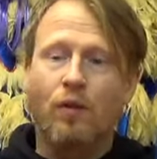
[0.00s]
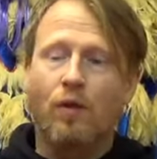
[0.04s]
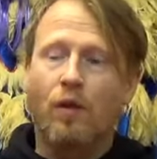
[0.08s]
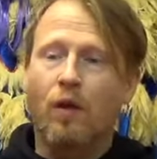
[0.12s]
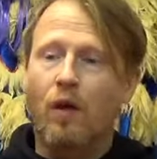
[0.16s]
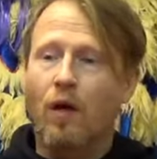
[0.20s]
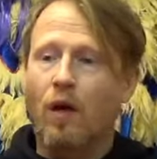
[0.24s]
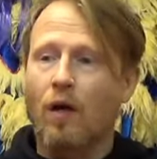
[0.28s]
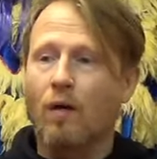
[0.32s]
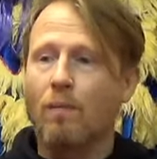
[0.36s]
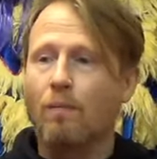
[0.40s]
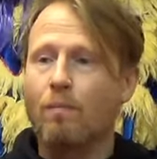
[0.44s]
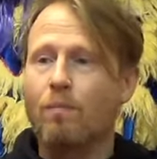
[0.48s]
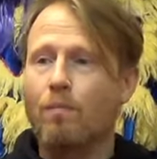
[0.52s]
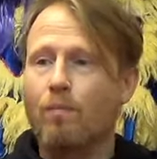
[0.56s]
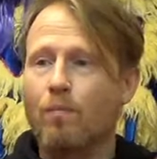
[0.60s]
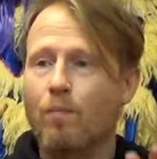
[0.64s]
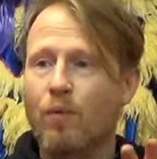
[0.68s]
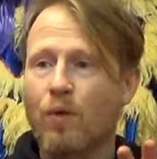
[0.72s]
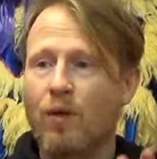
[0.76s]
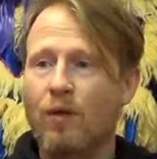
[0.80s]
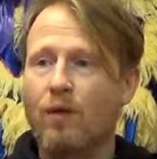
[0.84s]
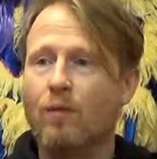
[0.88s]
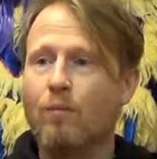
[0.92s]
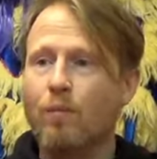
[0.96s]

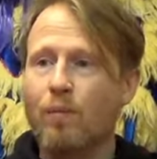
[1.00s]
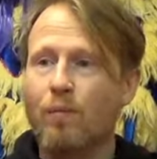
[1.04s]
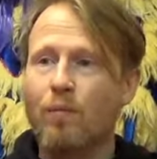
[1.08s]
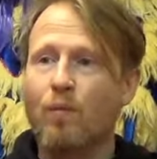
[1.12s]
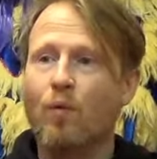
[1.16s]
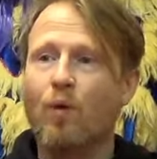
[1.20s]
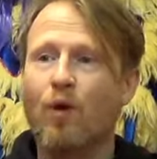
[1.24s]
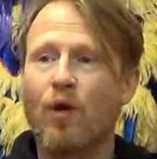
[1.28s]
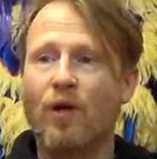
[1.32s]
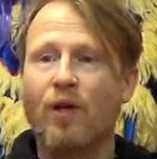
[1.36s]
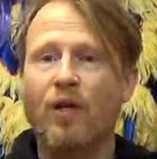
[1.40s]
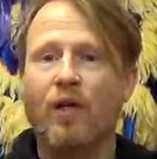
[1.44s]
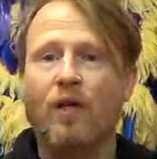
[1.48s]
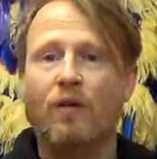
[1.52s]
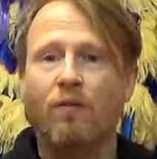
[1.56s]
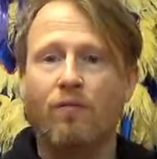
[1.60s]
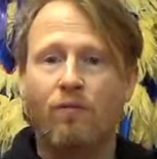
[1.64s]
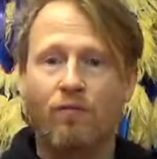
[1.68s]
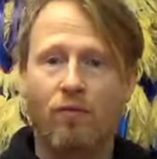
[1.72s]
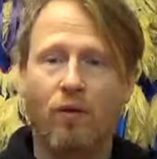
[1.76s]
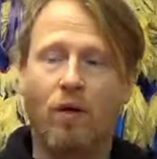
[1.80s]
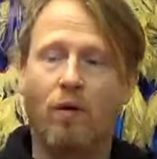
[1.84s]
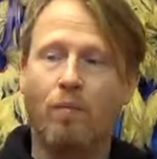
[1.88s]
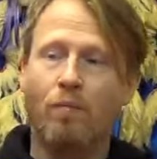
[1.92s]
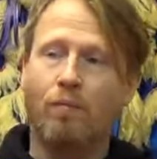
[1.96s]
but it would be working
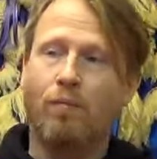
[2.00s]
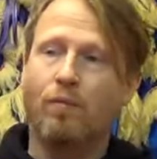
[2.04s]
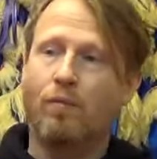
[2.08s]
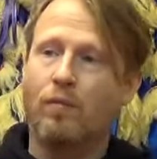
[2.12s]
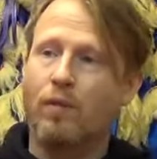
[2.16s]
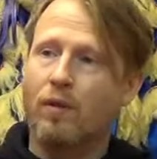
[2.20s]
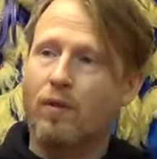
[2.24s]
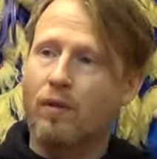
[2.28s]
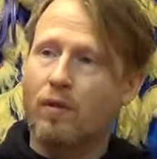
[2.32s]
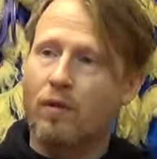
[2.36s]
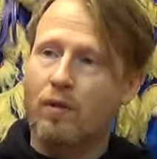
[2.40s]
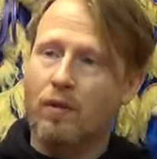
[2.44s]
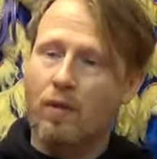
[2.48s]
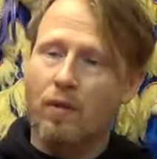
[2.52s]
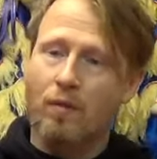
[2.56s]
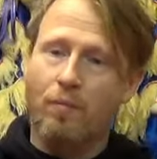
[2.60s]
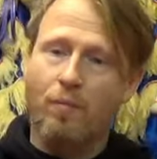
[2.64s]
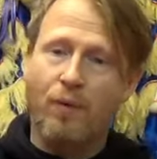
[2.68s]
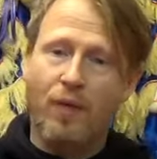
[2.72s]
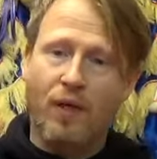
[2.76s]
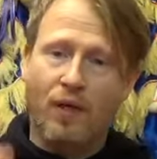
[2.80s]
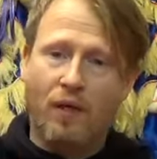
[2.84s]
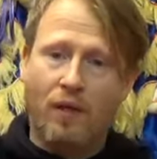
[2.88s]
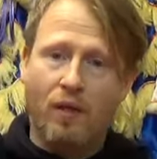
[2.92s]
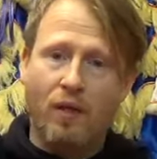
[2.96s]
from
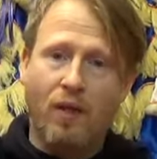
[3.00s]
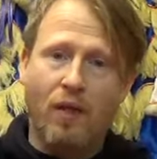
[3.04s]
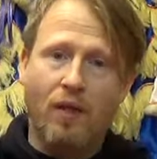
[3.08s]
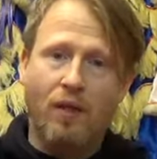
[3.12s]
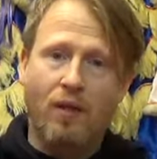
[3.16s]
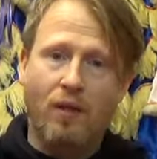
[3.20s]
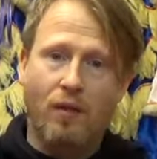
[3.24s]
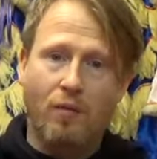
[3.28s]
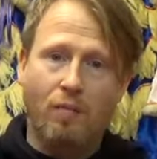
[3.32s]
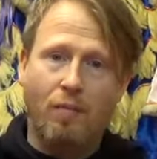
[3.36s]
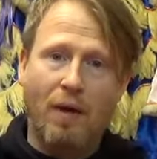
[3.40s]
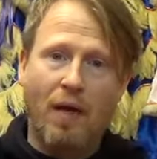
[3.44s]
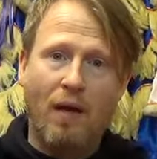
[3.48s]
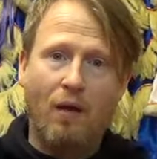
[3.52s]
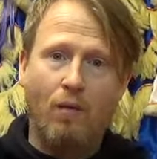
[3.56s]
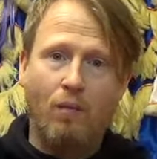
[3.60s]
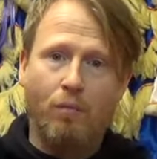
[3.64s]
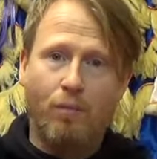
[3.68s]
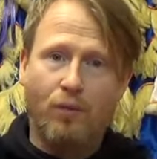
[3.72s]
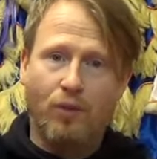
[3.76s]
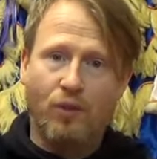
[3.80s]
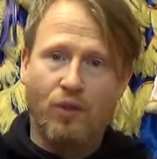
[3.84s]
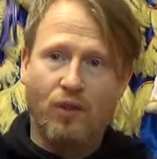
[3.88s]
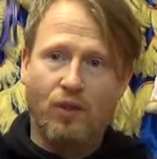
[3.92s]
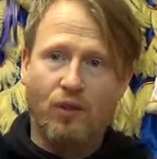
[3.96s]
being in the mount
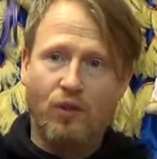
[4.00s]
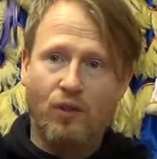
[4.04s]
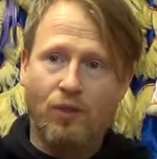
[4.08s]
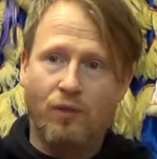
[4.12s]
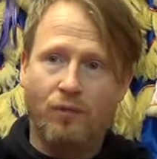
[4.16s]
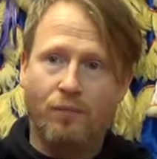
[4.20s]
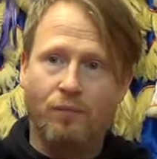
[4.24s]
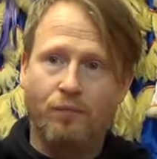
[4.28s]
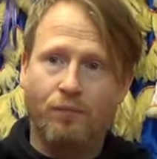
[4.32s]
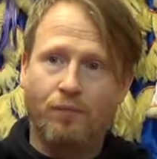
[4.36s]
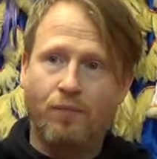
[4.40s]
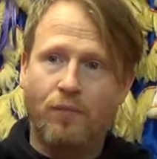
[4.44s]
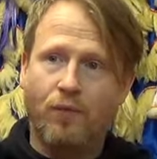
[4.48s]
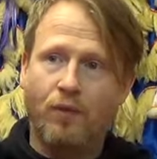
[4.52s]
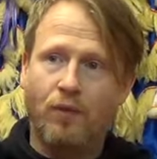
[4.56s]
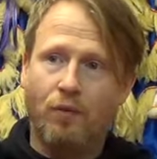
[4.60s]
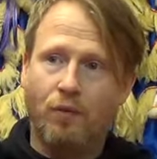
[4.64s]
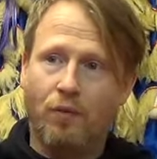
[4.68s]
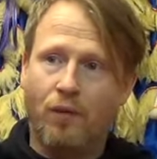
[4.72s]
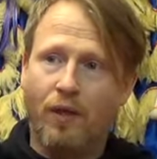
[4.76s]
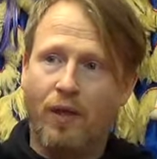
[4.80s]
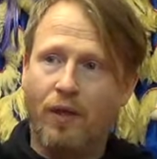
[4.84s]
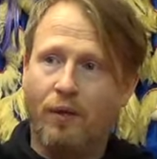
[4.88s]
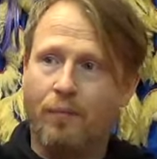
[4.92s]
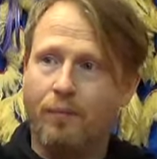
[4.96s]
position.
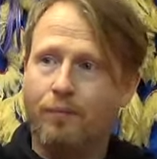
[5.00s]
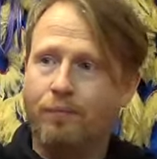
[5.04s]
Okay.